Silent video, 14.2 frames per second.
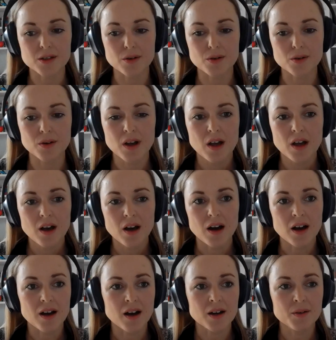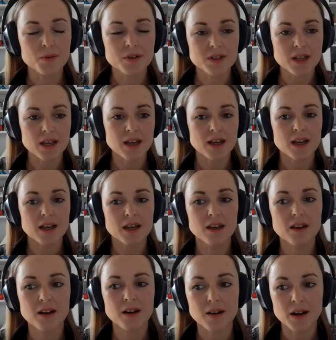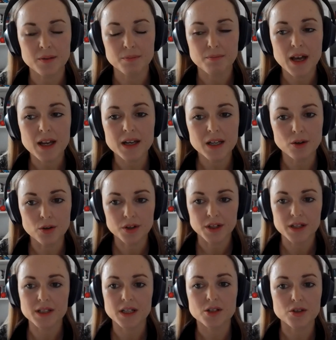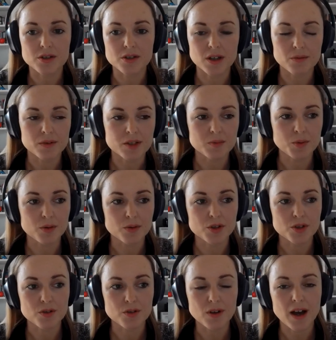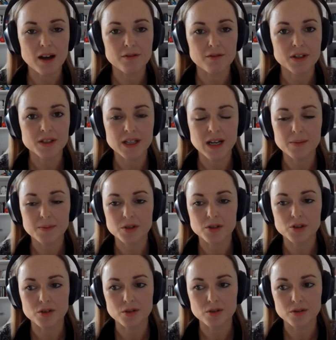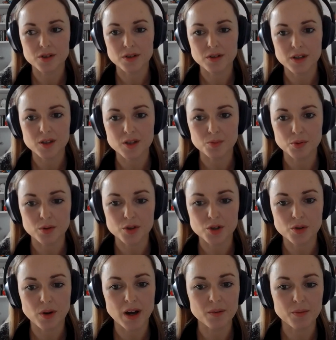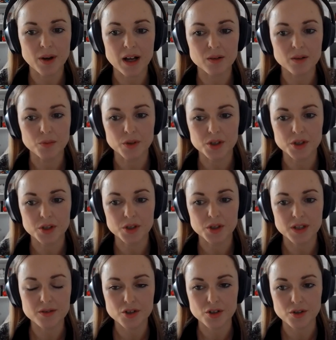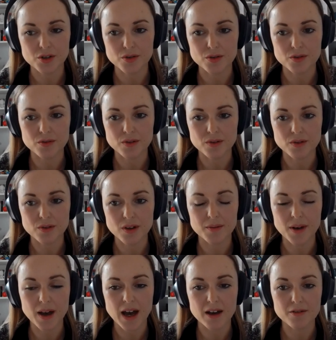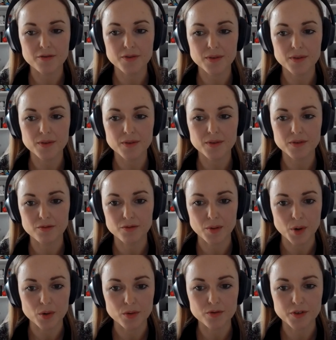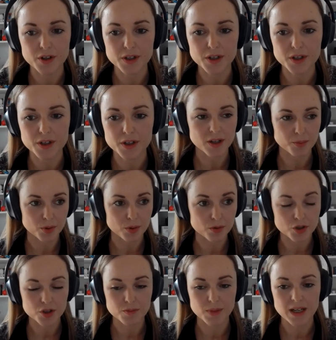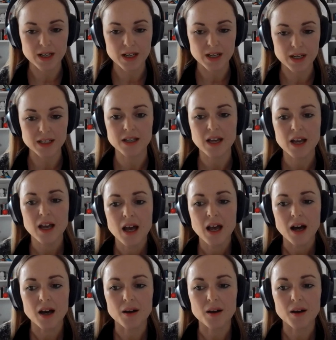So I would say, and many organizations that we spoke to have adapted to this approach quite well, which is to have that remote first approach to meetings.